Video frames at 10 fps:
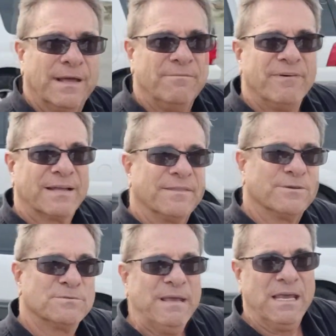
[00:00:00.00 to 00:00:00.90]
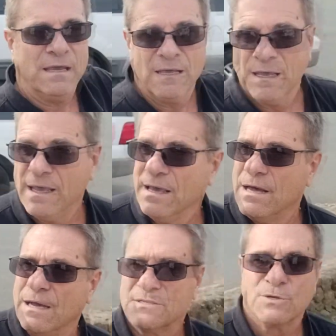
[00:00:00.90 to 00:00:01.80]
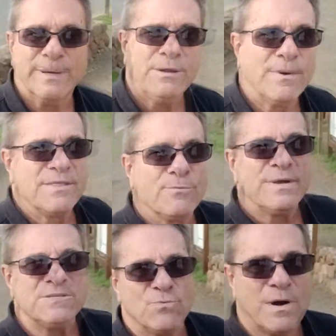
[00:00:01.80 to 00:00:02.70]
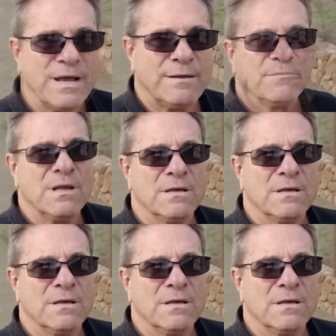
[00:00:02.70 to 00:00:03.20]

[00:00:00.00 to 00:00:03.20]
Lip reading: In fact, there's me. So anyway, the reason why I'm